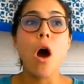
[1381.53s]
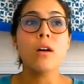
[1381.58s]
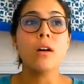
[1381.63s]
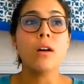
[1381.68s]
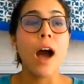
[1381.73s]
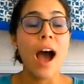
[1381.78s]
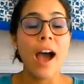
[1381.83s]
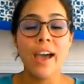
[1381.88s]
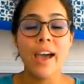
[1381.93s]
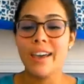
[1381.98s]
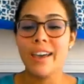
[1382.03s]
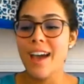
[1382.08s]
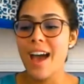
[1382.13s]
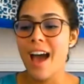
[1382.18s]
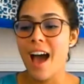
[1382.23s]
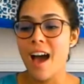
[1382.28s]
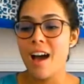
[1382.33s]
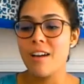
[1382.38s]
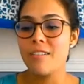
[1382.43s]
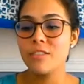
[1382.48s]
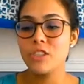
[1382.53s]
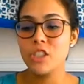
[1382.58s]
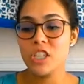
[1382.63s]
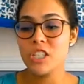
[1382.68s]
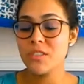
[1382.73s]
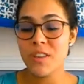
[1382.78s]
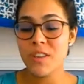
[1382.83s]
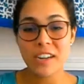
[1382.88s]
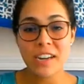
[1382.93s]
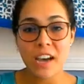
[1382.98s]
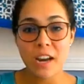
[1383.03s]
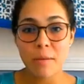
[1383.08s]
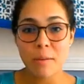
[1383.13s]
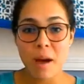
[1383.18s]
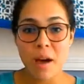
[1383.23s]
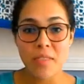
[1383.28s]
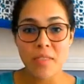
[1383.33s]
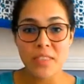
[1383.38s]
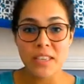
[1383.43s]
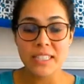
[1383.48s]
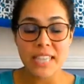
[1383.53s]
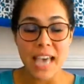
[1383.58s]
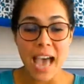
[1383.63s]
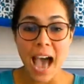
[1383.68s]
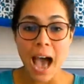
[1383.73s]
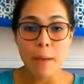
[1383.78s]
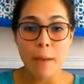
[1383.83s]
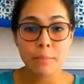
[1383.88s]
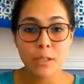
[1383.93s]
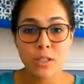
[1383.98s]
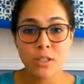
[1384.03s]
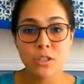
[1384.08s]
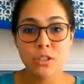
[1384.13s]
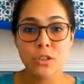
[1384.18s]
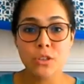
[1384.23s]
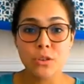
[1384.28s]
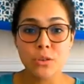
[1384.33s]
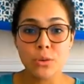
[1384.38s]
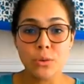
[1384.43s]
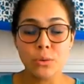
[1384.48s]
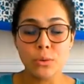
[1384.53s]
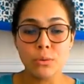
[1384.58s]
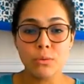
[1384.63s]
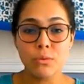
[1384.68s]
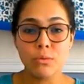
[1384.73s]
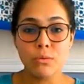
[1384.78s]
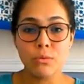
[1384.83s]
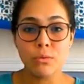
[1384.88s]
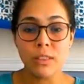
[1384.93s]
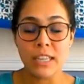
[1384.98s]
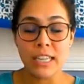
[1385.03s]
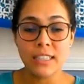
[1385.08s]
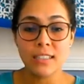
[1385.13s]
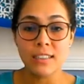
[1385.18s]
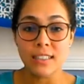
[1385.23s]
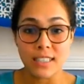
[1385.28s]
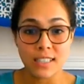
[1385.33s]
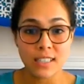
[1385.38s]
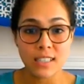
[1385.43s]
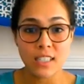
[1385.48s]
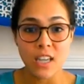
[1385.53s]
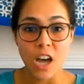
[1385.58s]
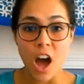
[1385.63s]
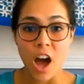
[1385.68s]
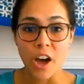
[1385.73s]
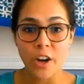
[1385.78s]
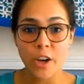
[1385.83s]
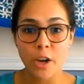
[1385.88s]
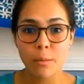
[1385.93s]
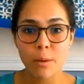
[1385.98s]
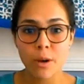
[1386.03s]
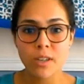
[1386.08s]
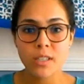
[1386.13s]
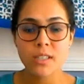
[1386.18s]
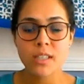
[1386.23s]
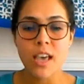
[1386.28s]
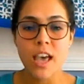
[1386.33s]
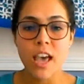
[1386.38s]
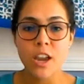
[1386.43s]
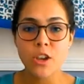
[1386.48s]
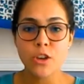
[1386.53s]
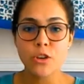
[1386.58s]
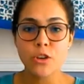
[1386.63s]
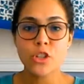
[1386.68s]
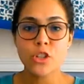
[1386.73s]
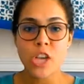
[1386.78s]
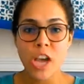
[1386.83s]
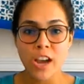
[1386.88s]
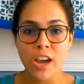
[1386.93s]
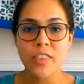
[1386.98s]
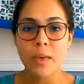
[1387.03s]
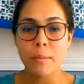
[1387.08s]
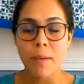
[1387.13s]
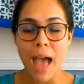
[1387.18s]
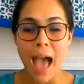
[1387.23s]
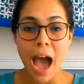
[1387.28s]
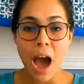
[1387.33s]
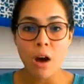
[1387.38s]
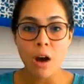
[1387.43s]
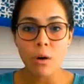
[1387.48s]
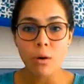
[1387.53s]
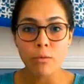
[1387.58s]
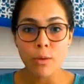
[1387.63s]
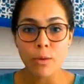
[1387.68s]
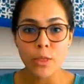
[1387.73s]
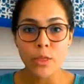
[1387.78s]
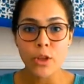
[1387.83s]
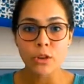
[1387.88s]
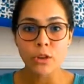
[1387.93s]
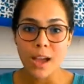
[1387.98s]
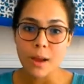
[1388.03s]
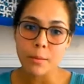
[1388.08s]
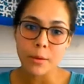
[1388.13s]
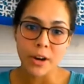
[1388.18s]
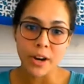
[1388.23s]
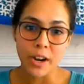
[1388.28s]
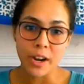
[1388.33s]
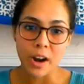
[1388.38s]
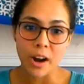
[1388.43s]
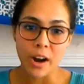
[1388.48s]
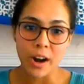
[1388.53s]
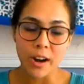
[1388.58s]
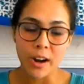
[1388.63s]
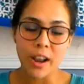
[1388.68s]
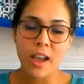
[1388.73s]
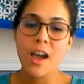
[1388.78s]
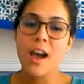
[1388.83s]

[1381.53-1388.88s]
I have just found out about these apps to listen to audiobooks and you check them out with your library card.